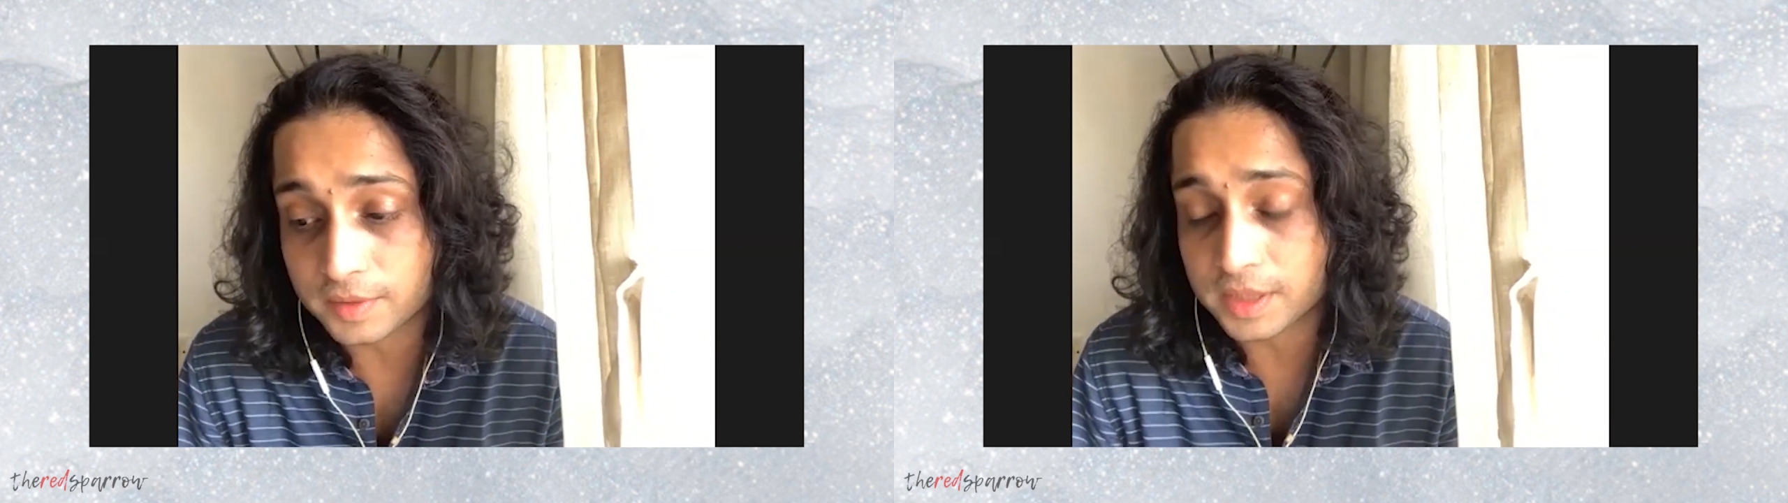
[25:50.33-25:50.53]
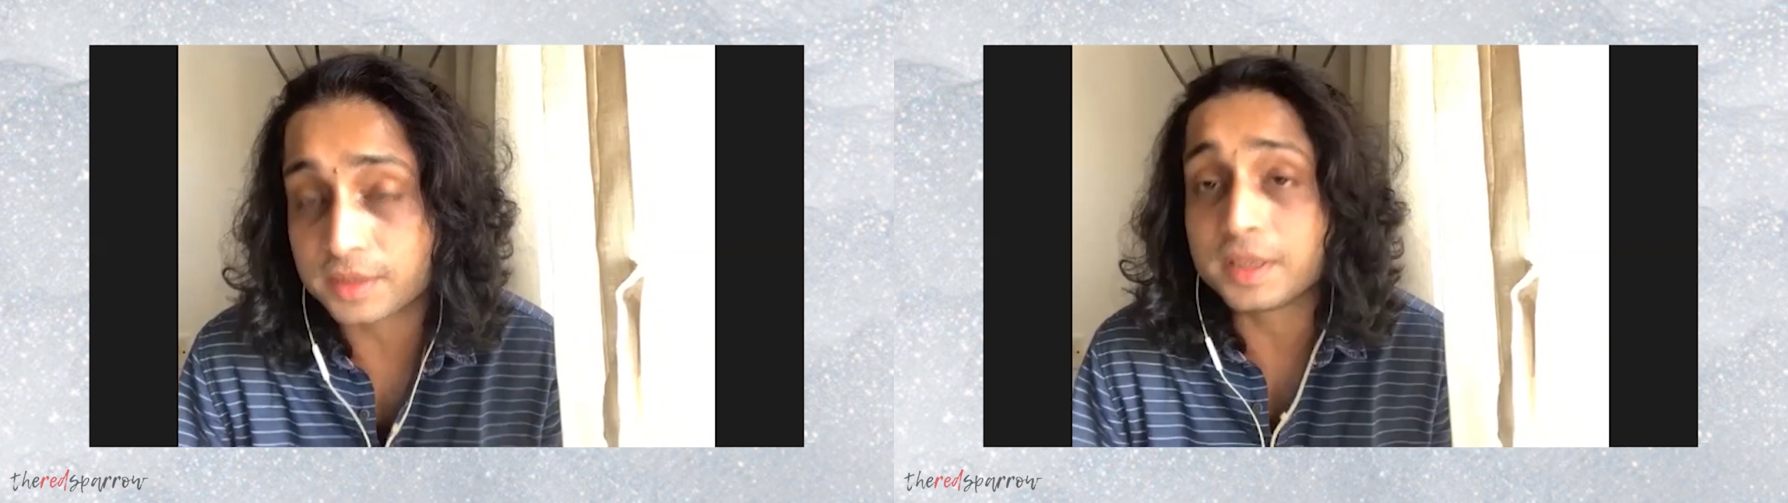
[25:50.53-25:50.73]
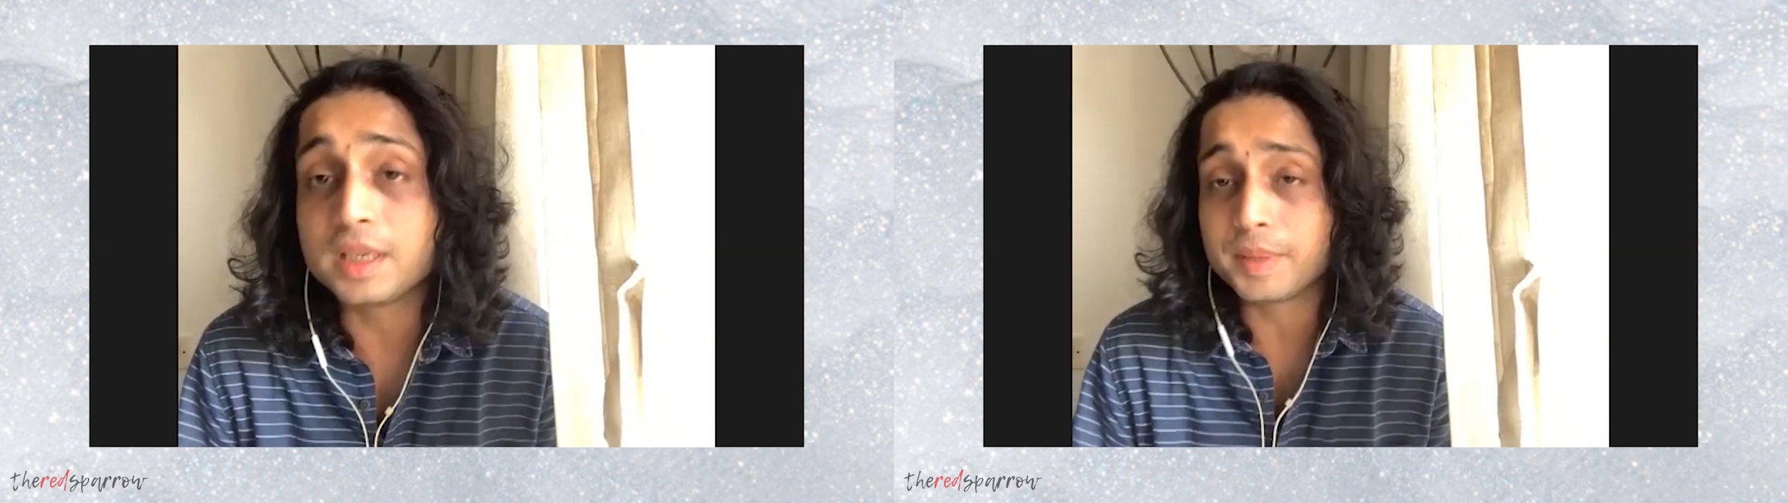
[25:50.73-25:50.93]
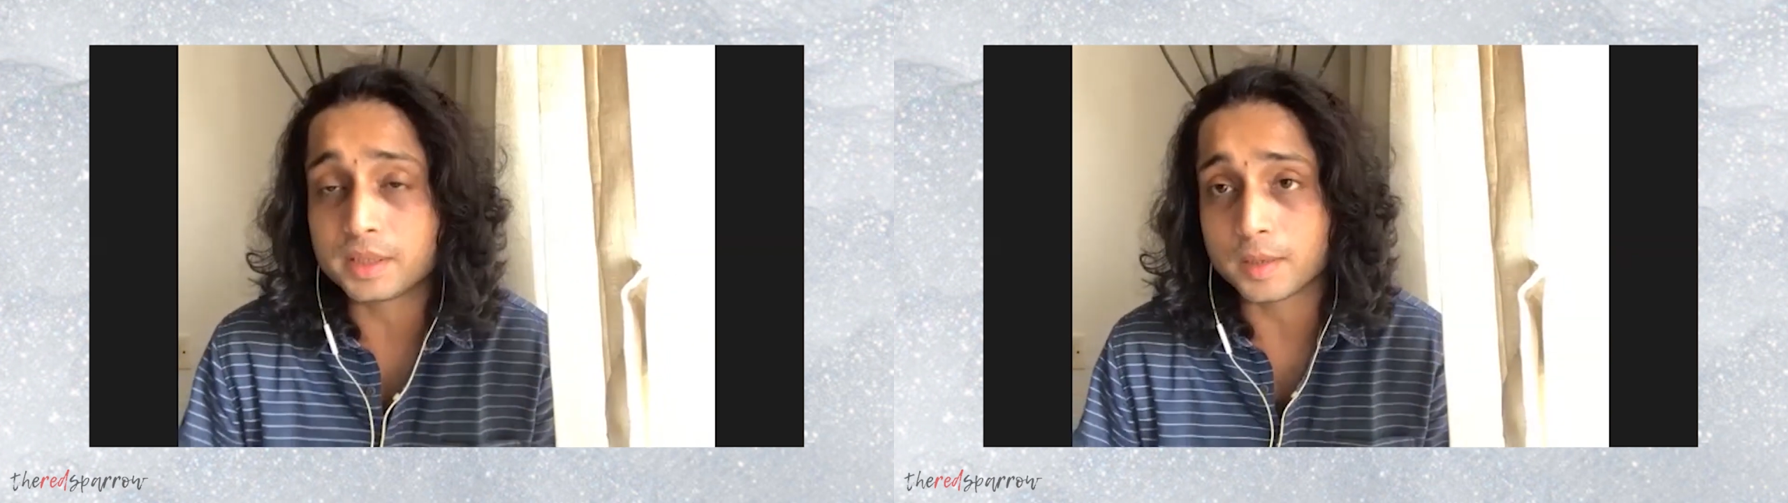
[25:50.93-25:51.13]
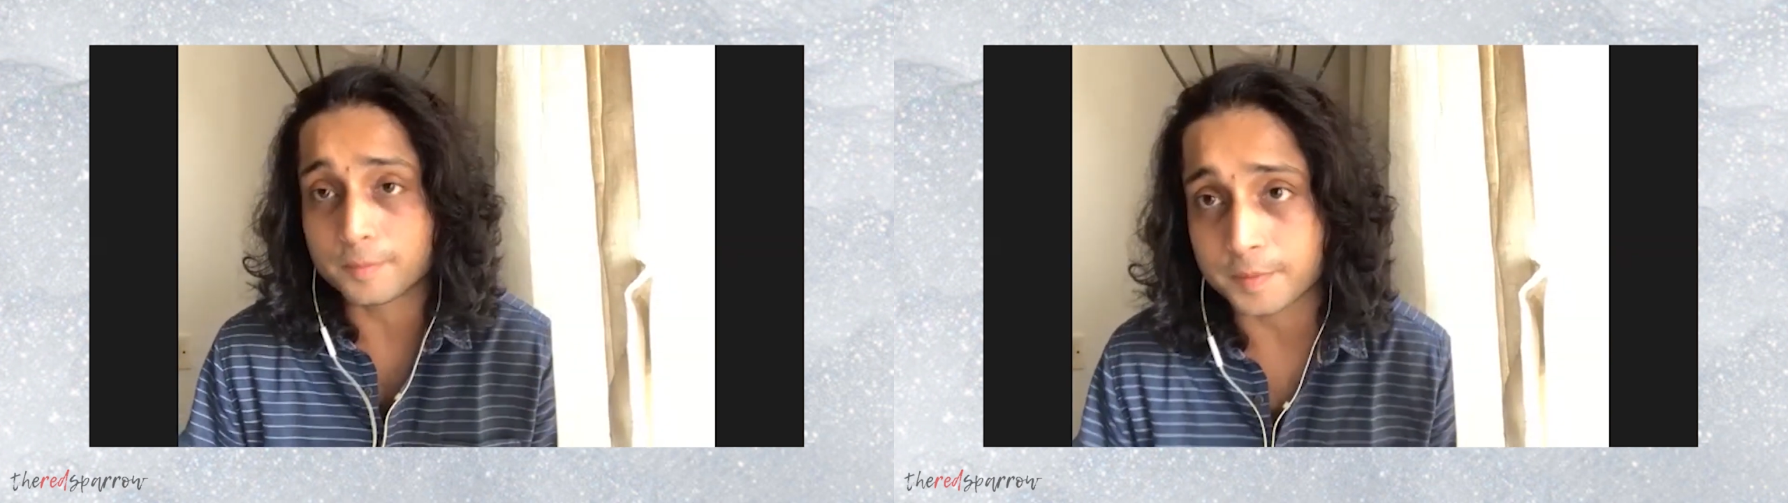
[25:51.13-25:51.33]
of things really
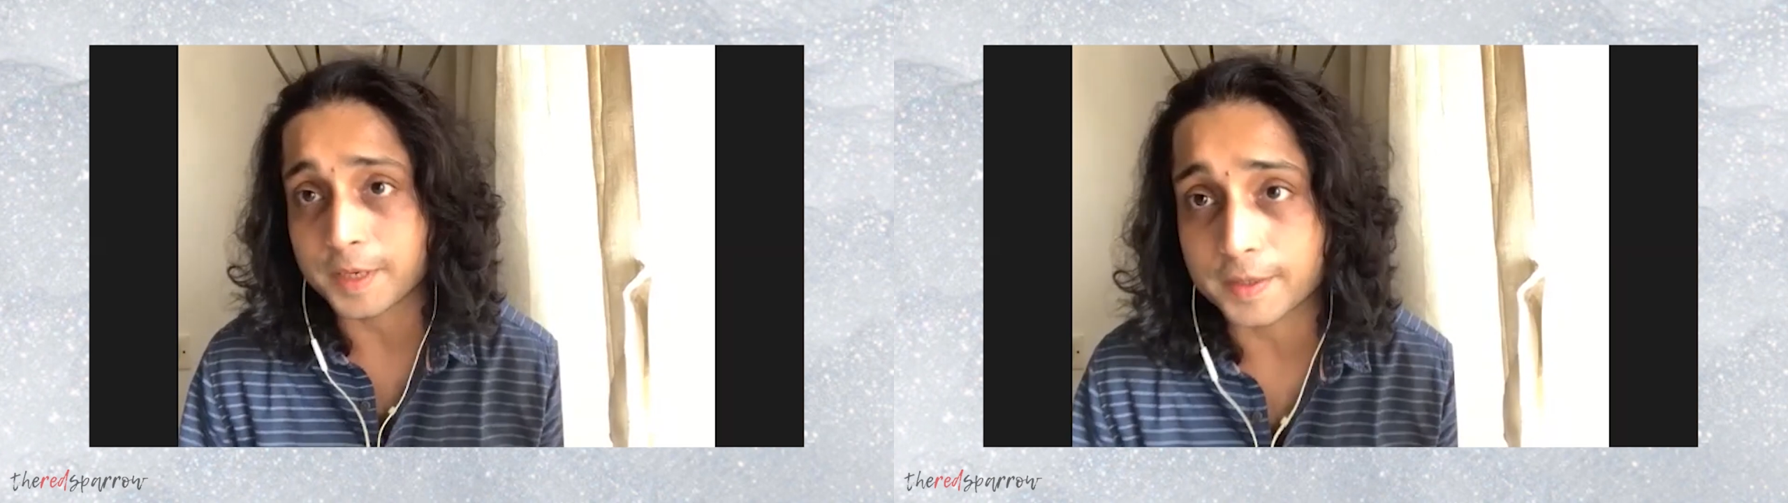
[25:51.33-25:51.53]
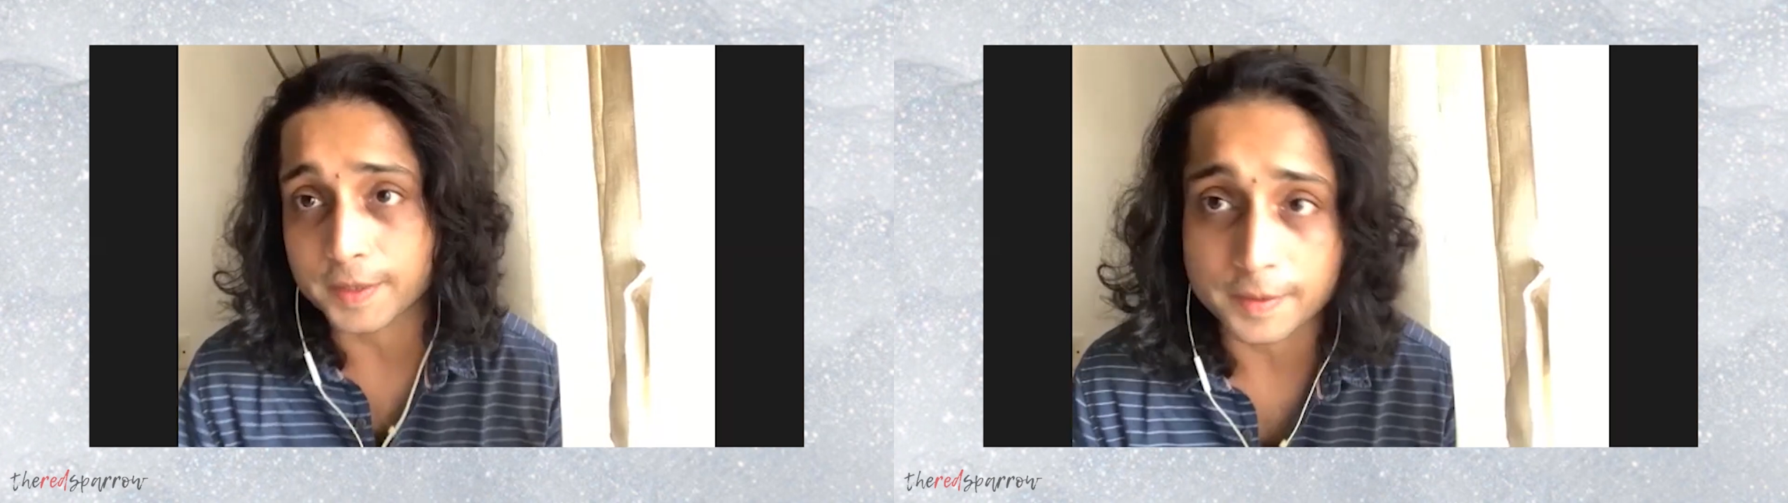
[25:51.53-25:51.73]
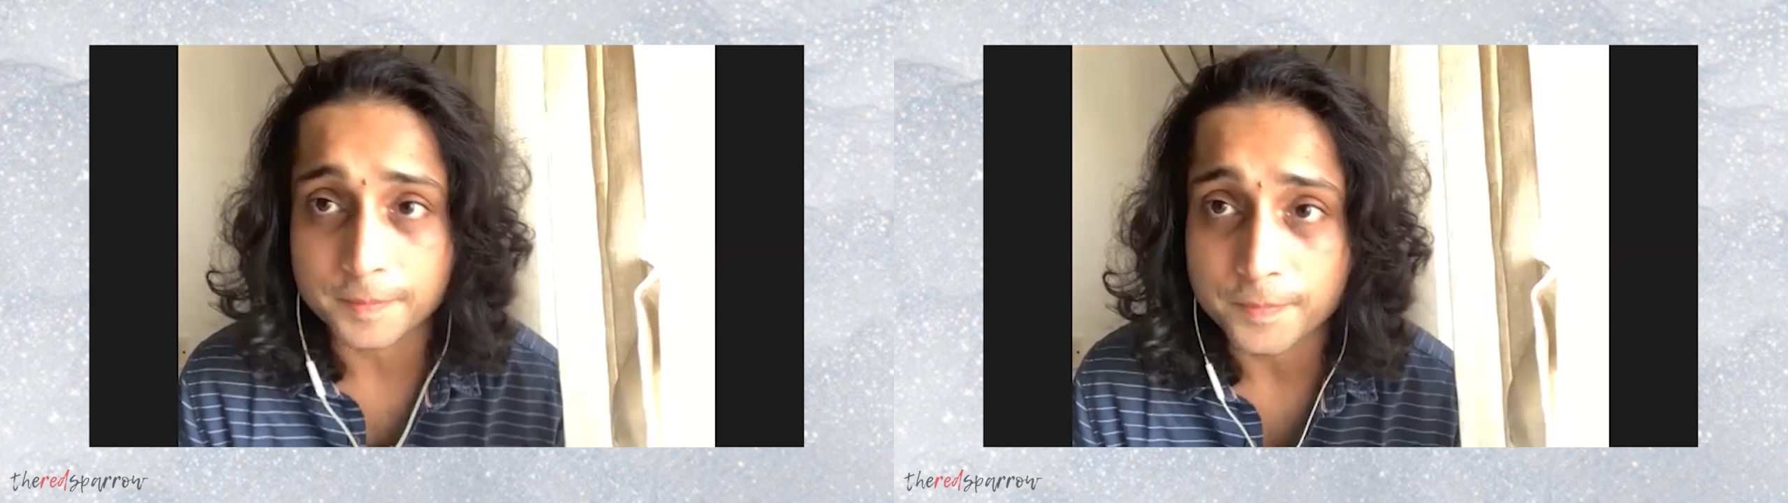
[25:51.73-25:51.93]
picked up for me, I think.